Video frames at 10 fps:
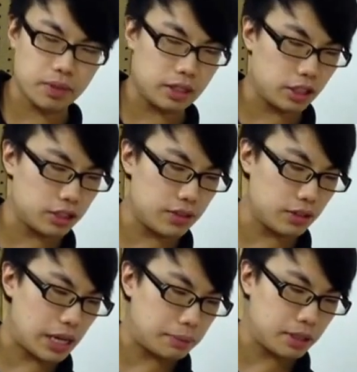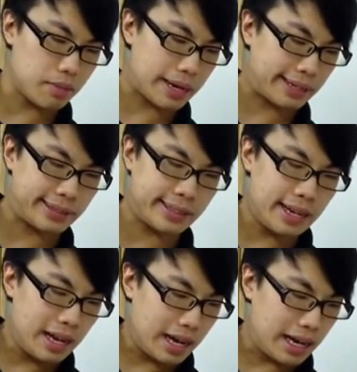A touch of those hops on the back end.
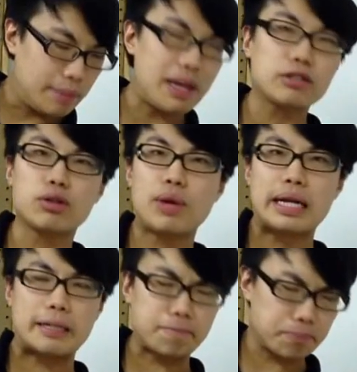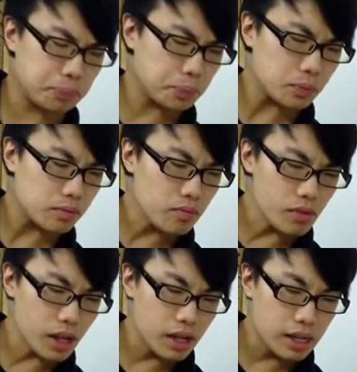Um, as for rating,
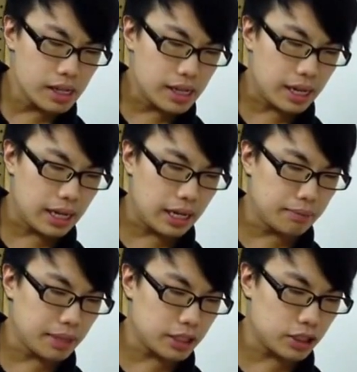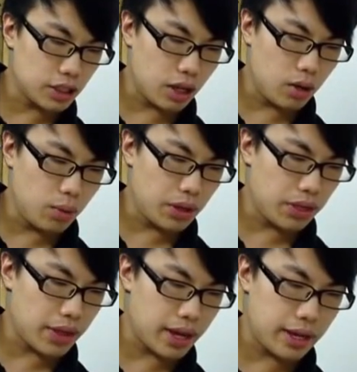um, let's go with
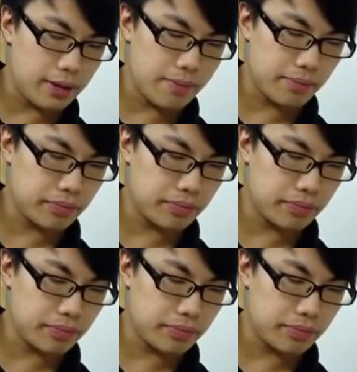a